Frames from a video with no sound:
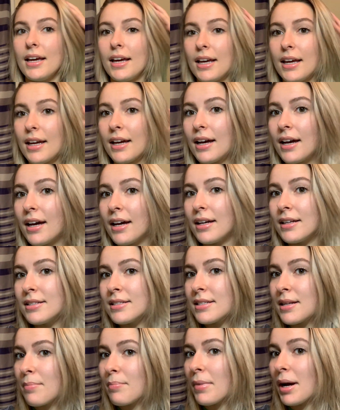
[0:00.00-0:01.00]

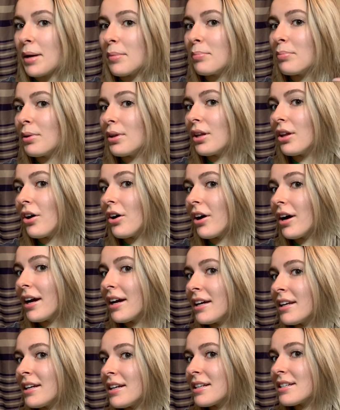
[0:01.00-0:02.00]
and my
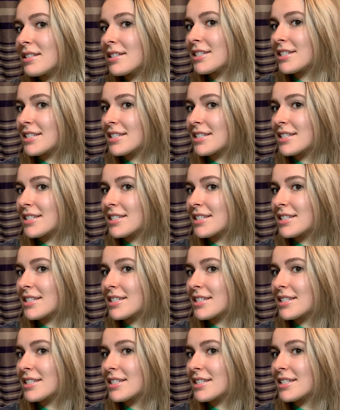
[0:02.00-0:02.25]
blonde is